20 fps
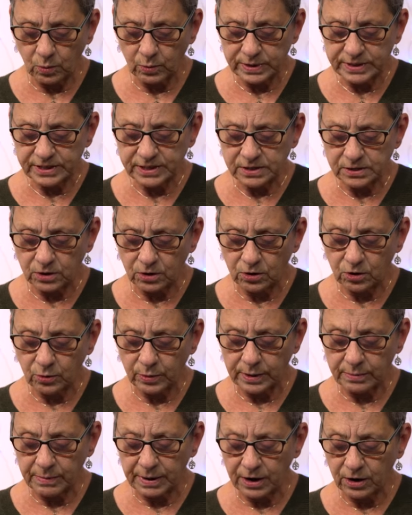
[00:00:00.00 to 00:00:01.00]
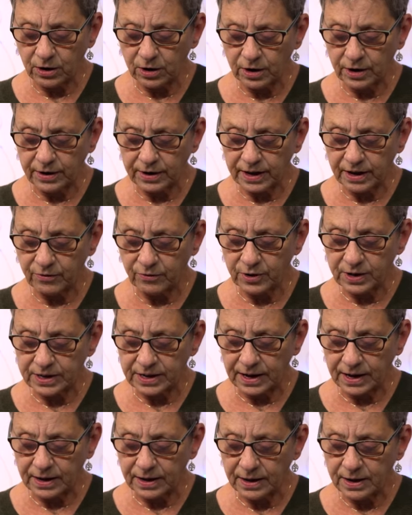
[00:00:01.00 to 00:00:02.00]
with sorrow in my heart every
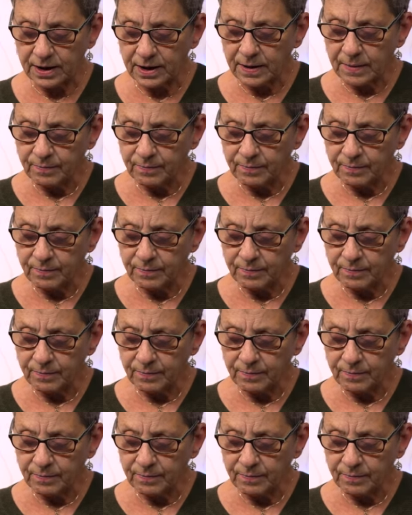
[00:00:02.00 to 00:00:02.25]
day?